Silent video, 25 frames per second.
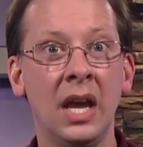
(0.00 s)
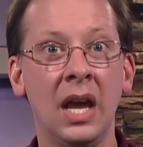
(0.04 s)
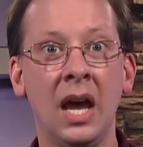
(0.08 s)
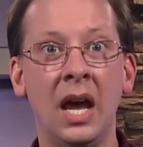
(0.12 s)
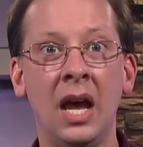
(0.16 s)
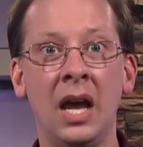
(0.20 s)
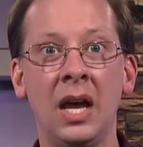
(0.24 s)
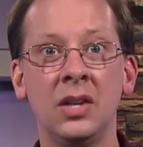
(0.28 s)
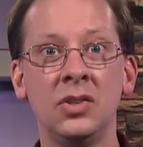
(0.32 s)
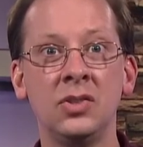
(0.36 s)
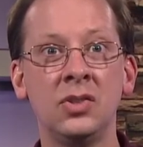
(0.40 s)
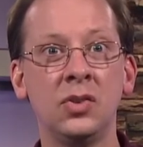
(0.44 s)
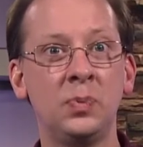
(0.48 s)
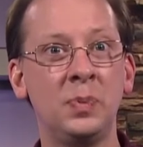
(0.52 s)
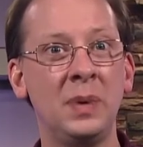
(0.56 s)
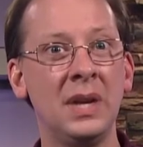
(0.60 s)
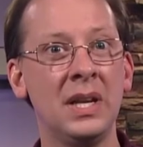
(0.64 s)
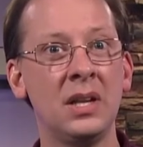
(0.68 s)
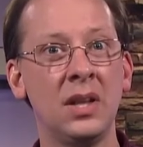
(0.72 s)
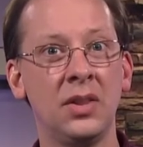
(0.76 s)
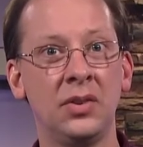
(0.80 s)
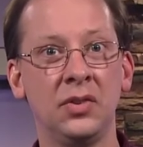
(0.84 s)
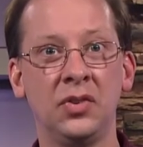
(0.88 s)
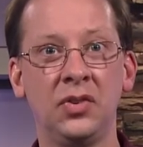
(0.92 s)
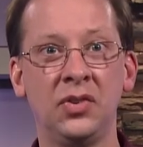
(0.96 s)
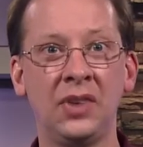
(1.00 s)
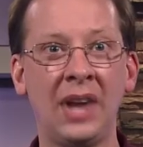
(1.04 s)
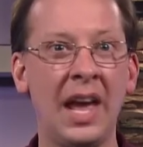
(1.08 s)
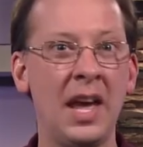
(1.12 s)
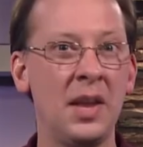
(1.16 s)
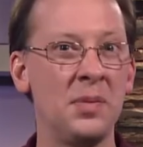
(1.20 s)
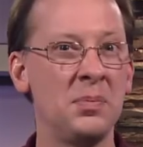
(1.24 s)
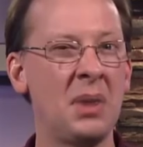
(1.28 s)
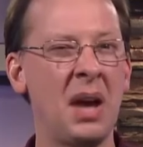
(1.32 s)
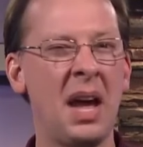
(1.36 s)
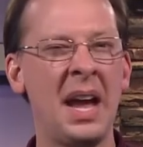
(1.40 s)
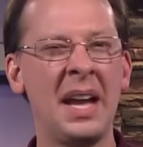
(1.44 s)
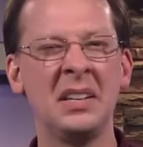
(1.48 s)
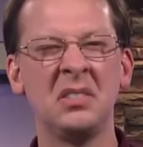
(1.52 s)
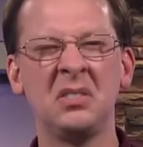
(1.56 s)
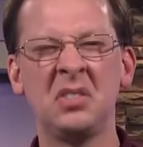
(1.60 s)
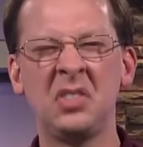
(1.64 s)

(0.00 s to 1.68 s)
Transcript: uh, just be another soundbite,